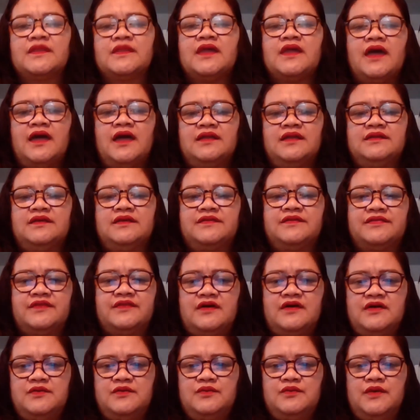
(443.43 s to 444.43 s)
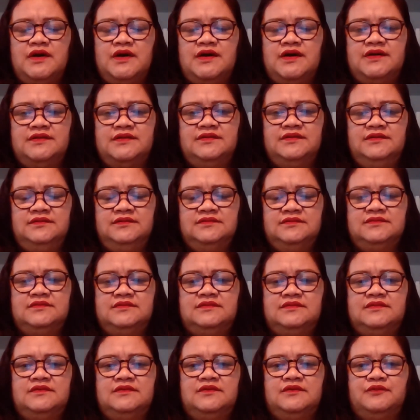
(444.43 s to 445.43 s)
And the third one,
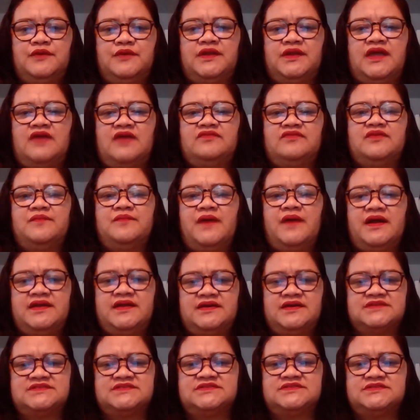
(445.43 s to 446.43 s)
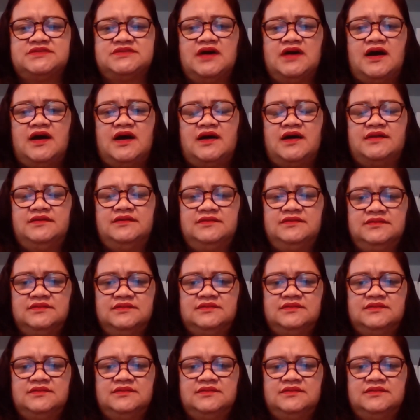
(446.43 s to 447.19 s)
when everybody is done,